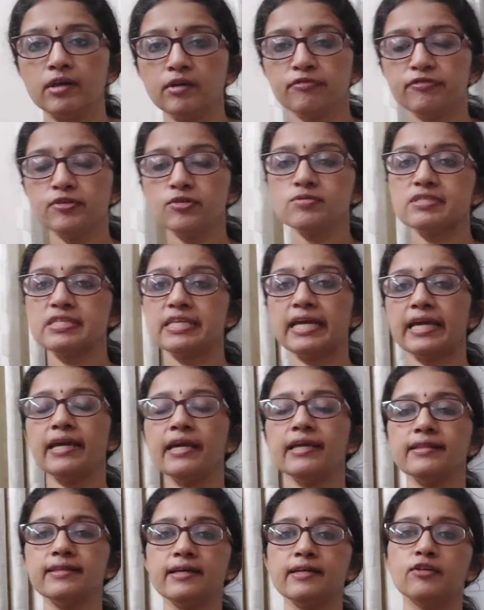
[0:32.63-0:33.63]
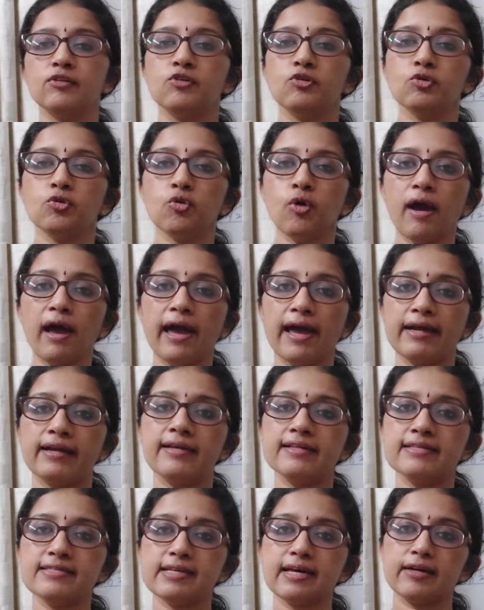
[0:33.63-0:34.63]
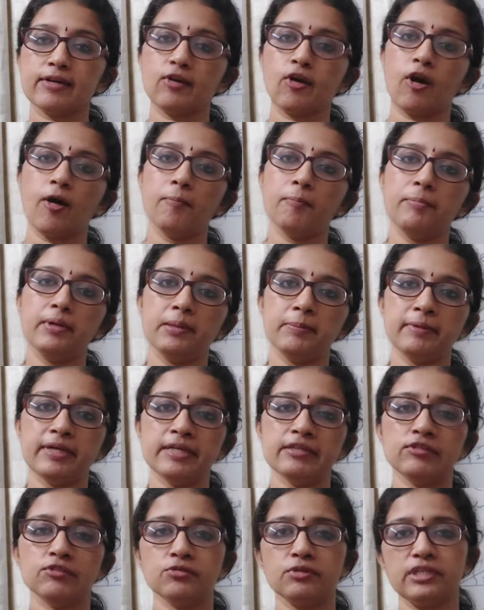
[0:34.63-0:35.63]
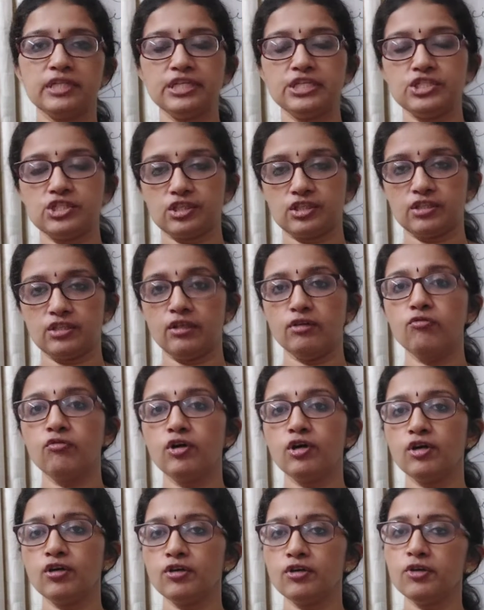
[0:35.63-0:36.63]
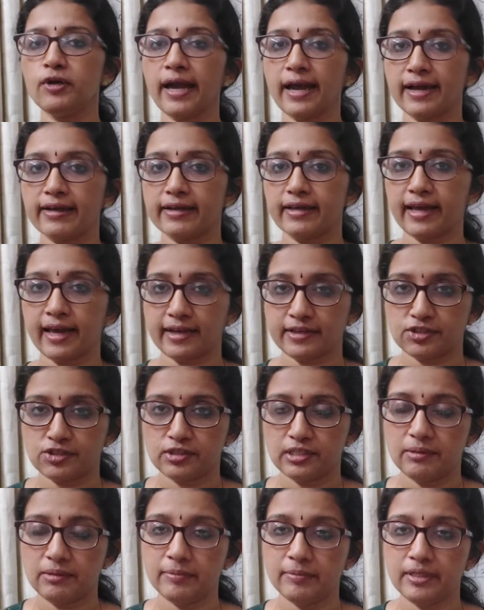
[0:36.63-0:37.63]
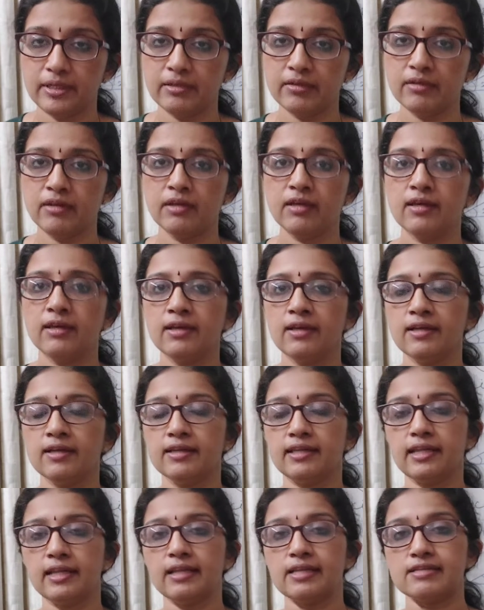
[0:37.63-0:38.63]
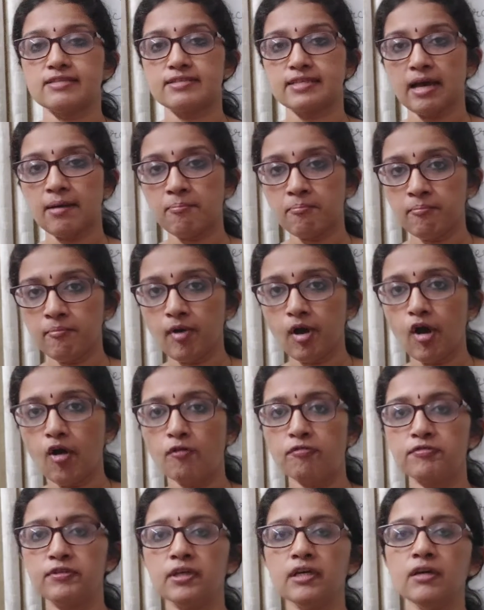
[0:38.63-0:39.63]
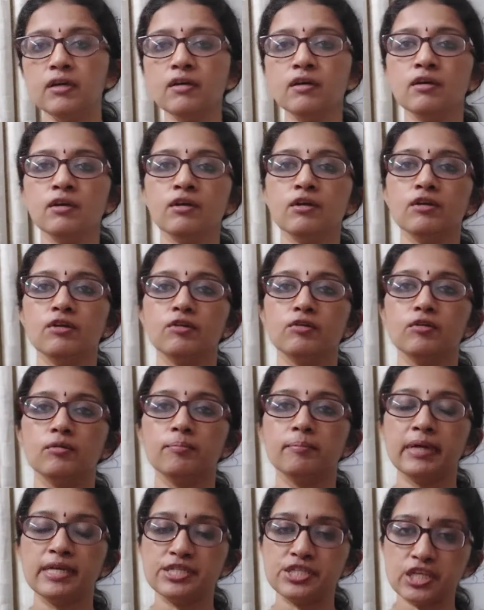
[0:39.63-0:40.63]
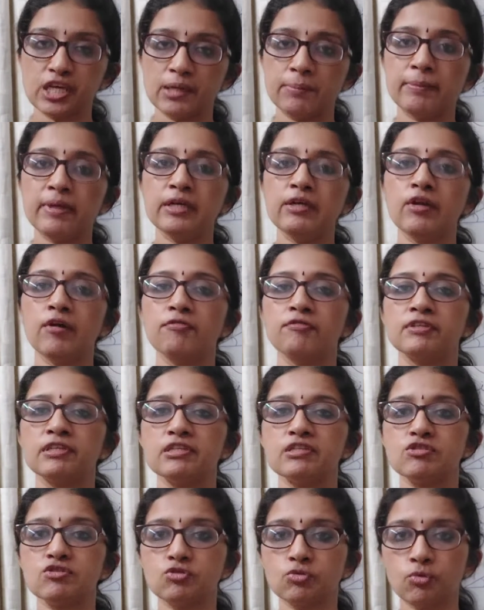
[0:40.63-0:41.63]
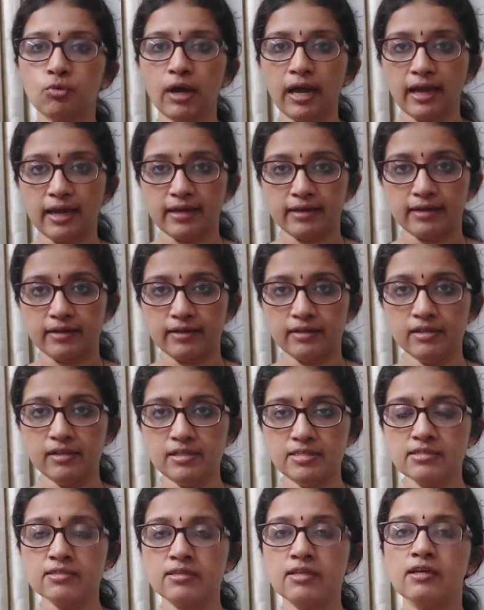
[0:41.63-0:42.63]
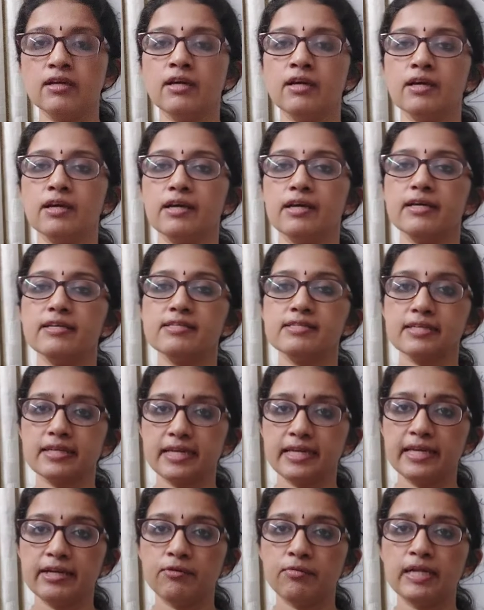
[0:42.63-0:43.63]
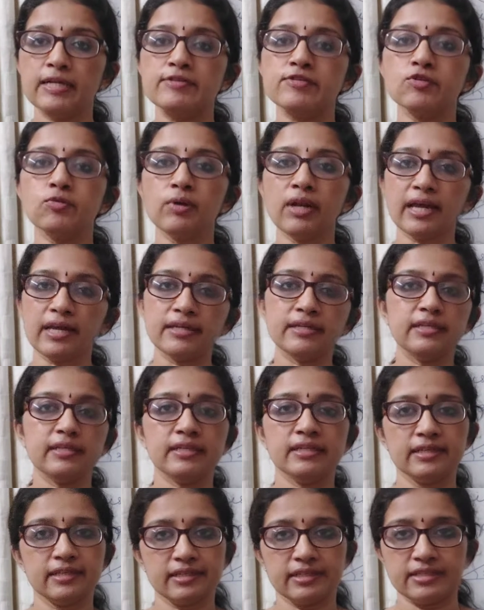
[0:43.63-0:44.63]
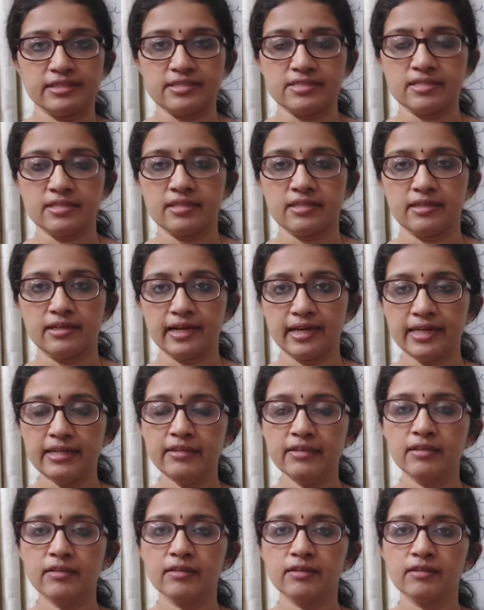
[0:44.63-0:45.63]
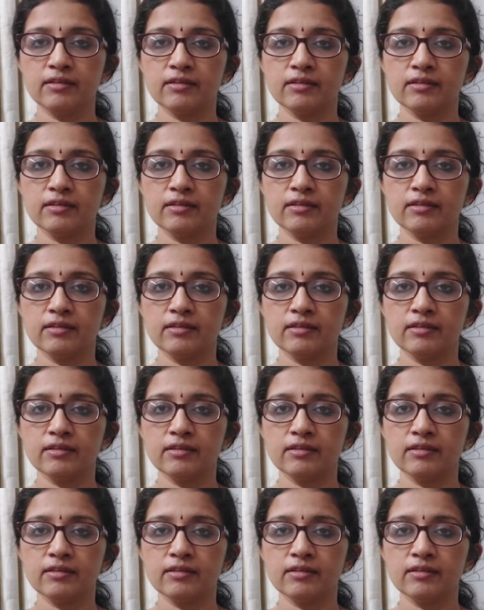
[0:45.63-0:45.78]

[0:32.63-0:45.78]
if you say that two angles are complement to each other? What do you actually mean? That the sum of the measurement of these two angles is equal to 90 degrees, right?